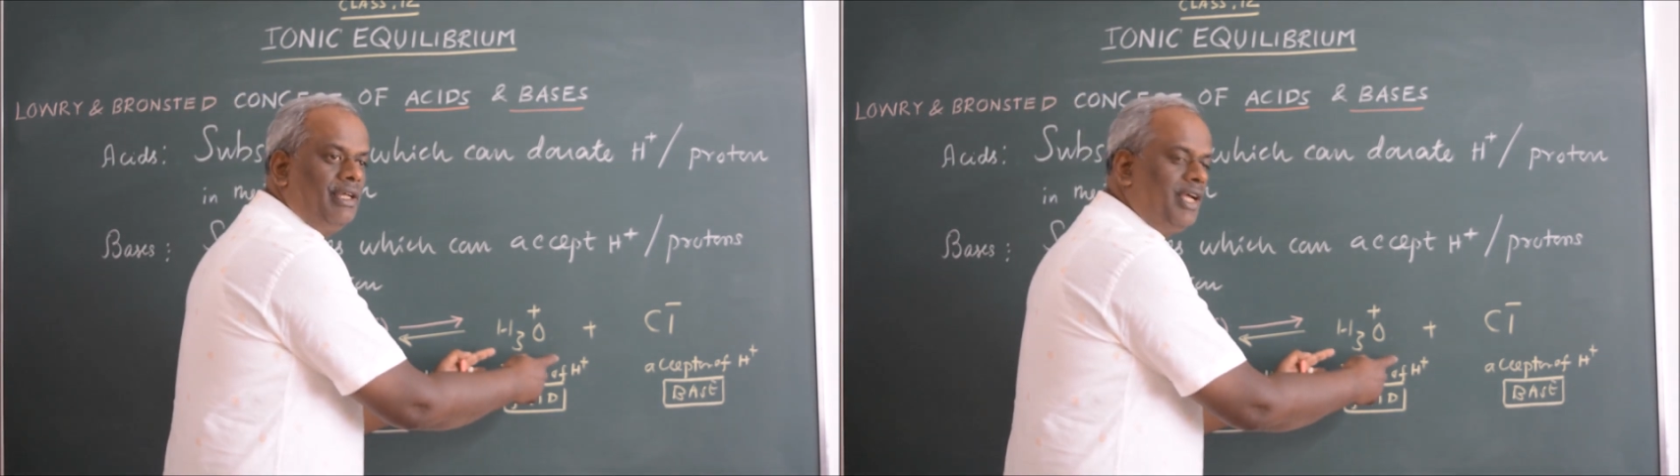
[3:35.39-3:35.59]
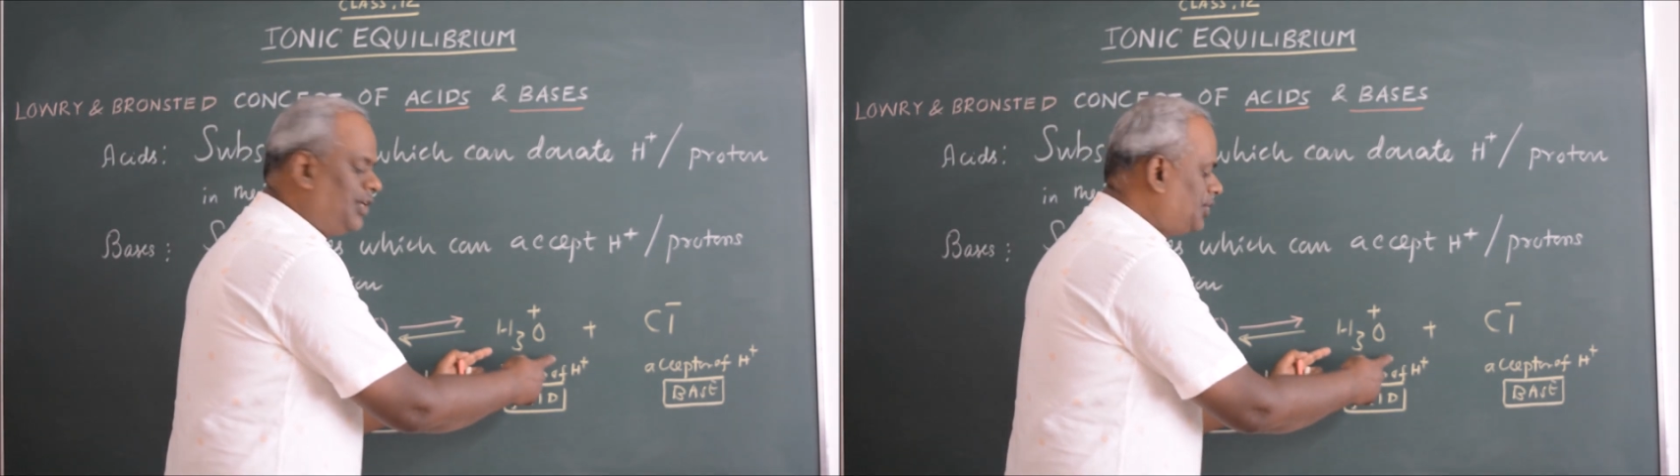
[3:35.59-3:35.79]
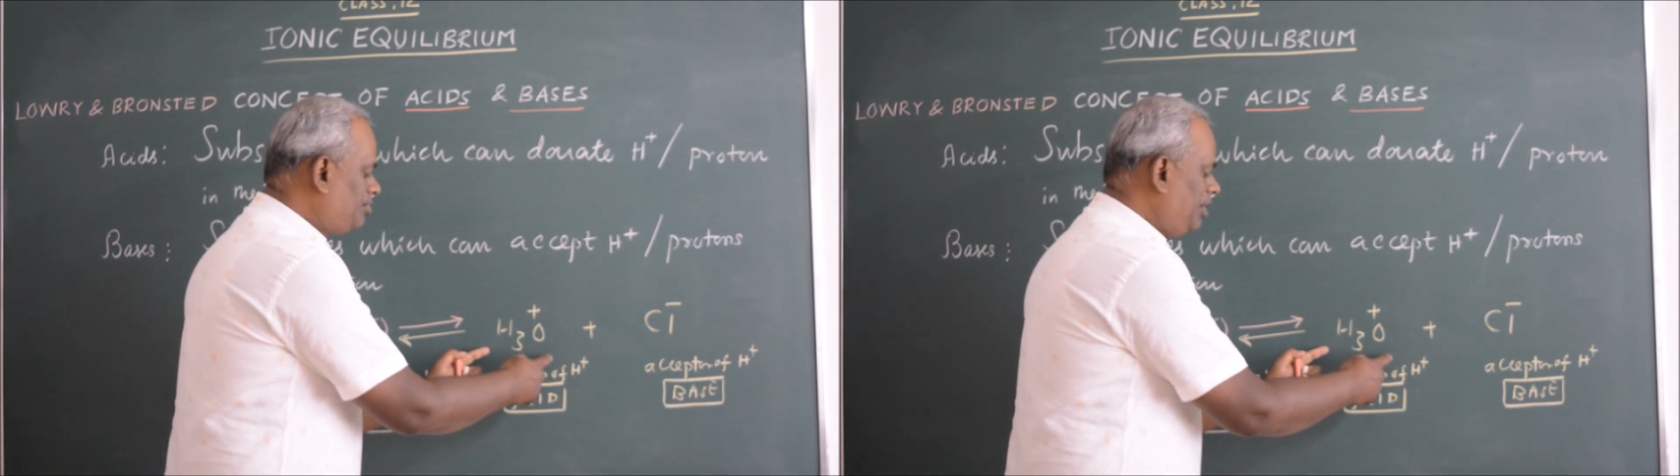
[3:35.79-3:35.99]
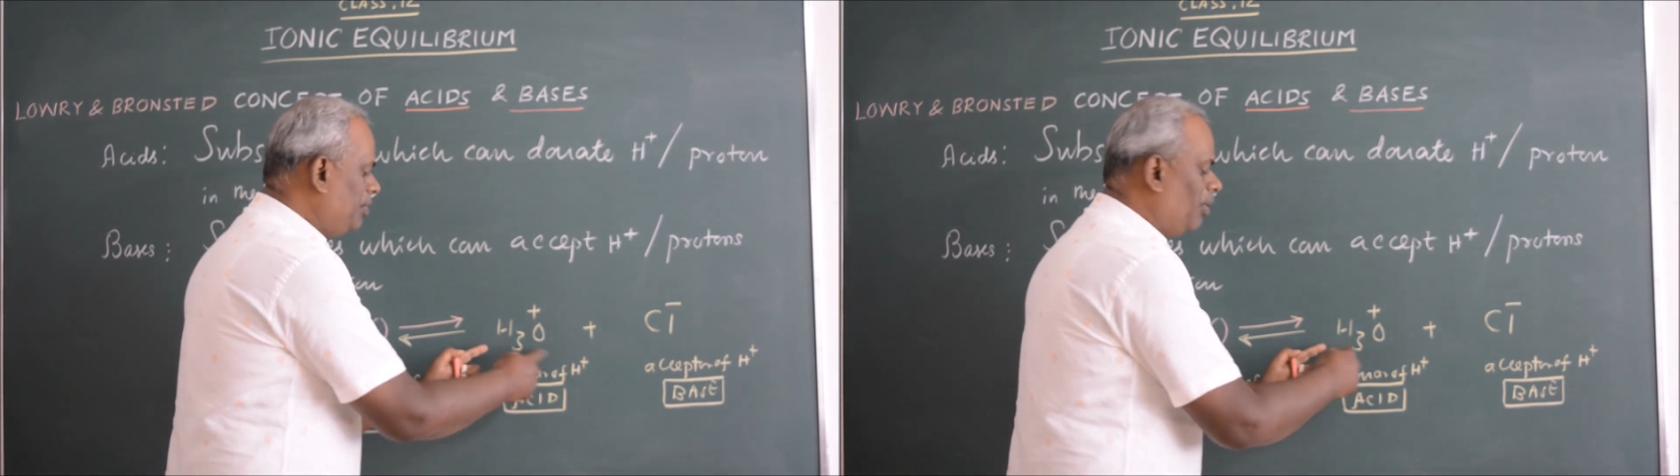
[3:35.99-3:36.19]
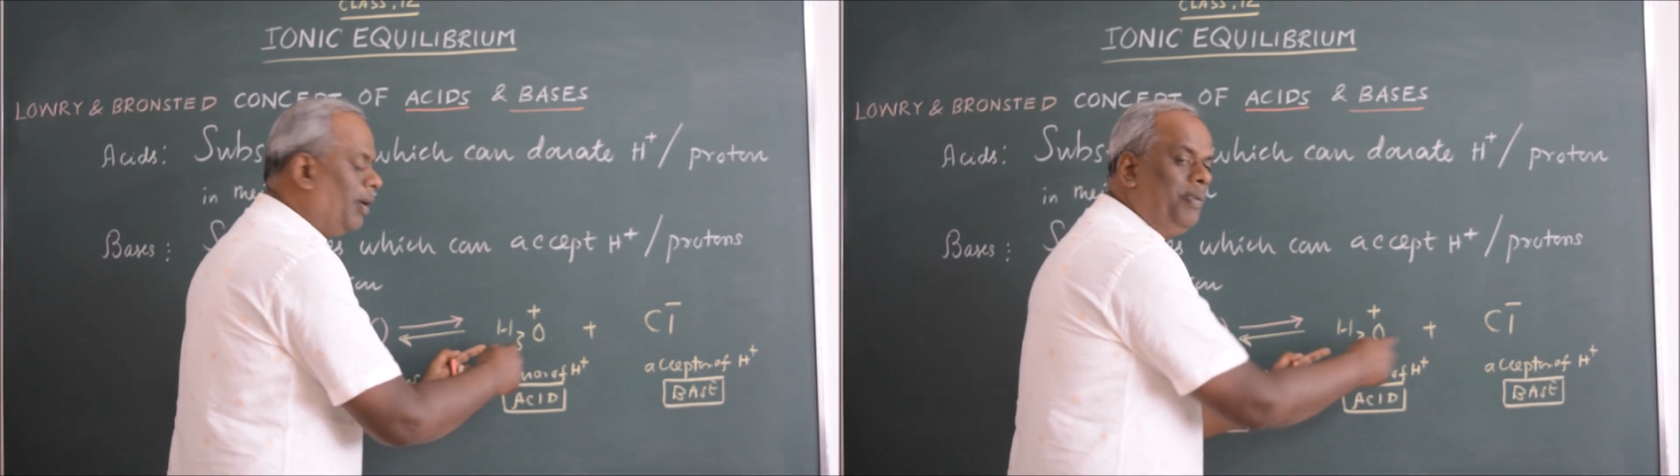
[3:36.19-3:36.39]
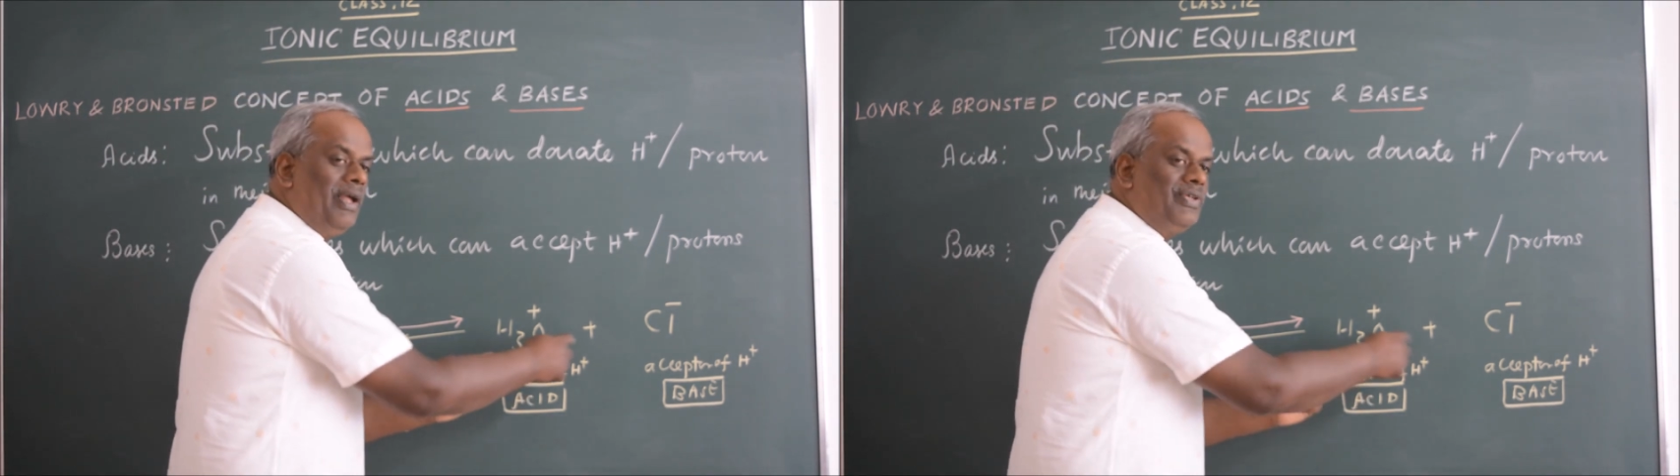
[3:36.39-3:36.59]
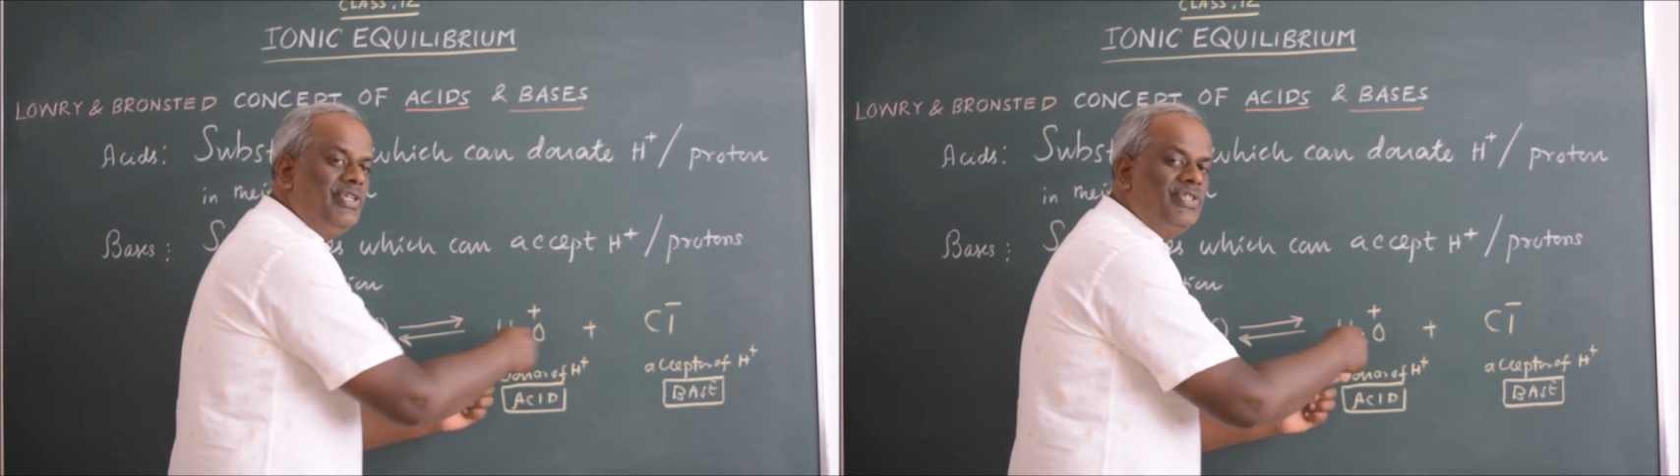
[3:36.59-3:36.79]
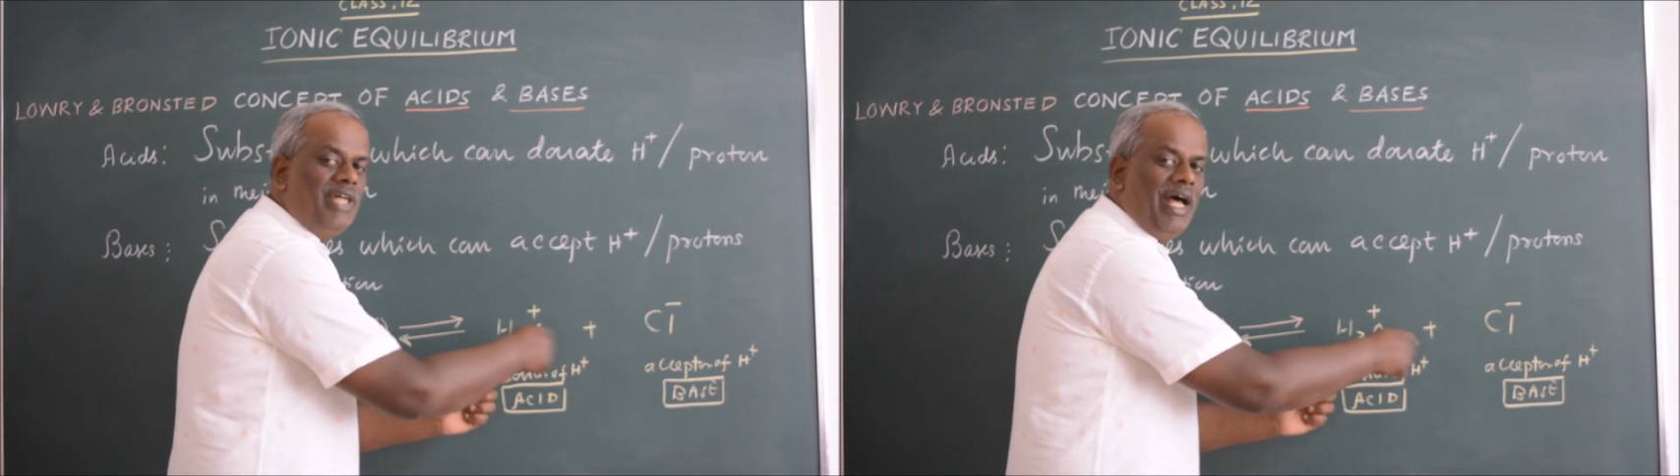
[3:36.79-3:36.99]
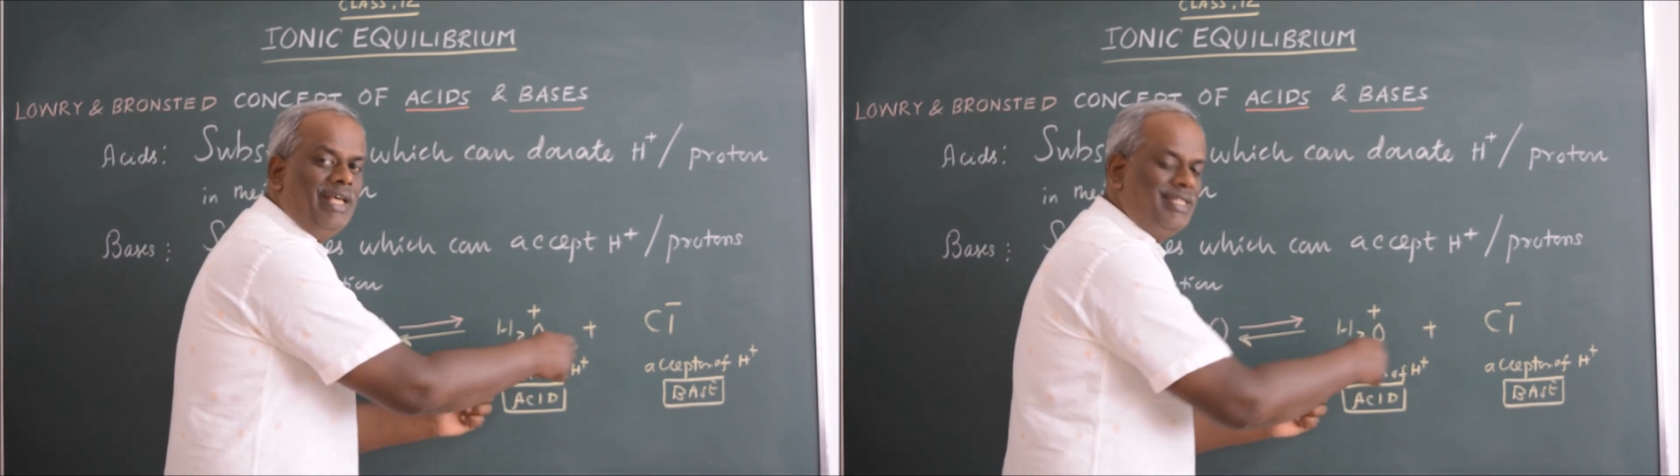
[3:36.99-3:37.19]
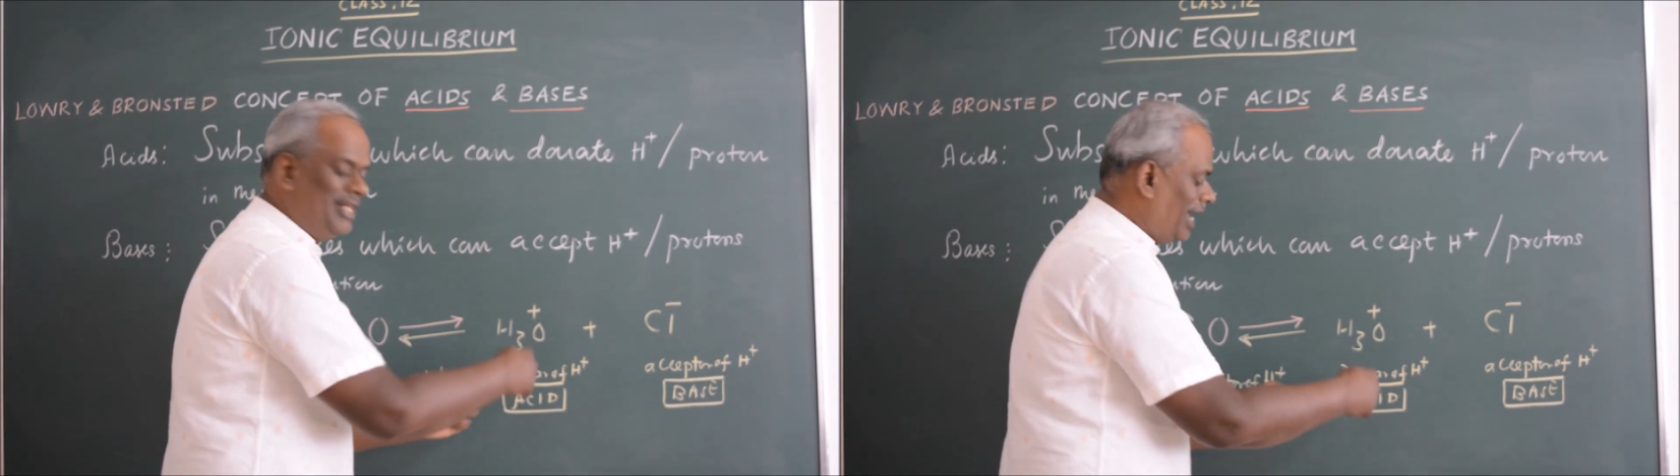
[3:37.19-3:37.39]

H3O plus is the acid.